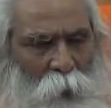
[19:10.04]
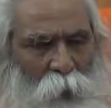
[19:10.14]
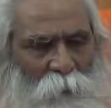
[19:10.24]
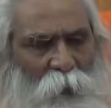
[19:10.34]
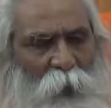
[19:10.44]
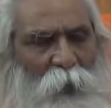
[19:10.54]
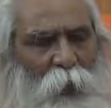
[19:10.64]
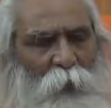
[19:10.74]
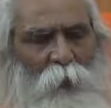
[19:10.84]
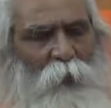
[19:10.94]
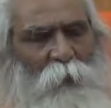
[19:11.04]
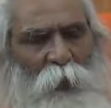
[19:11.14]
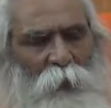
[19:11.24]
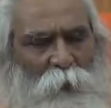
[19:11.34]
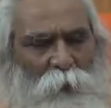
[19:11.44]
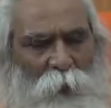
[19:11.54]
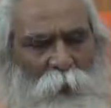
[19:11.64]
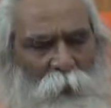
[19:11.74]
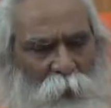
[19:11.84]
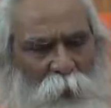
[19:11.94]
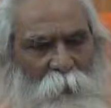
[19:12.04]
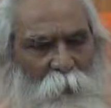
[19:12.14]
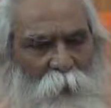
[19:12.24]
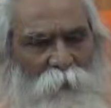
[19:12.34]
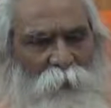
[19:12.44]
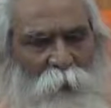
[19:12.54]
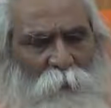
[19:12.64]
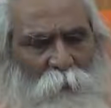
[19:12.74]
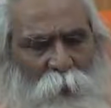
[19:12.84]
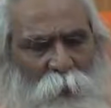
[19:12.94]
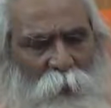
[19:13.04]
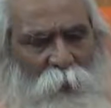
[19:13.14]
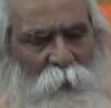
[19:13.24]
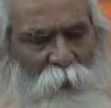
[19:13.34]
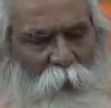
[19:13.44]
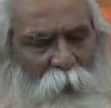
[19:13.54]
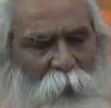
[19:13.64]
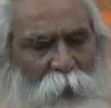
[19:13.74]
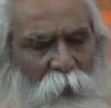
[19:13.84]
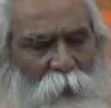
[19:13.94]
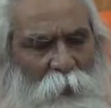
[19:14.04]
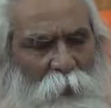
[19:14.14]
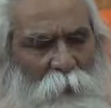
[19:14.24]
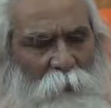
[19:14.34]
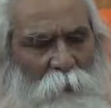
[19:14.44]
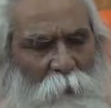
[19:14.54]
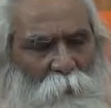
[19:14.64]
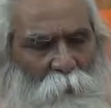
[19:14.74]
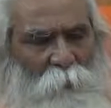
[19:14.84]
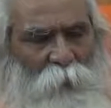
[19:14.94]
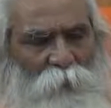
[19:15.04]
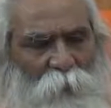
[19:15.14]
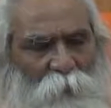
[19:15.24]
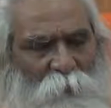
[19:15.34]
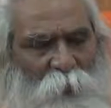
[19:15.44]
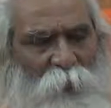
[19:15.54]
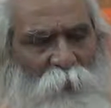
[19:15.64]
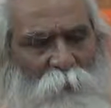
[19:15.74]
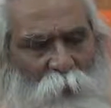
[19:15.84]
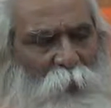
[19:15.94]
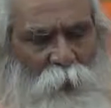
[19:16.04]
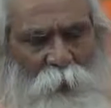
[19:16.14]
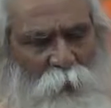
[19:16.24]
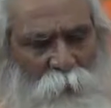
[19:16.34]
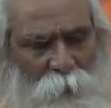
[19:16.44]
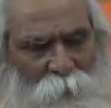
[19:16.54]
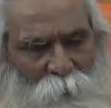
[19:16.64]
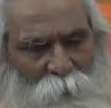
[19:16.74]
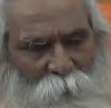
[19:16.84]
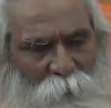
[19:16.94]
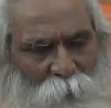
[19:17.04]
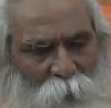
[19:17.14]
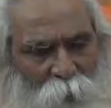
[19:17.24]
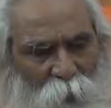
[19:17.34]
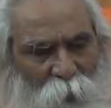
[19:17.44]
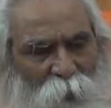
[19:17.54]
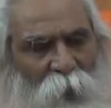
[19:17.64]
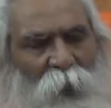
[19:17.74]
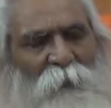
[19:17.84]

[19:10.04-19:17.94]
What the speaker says: I don't want to tell the name of that murderer and person being murdered. There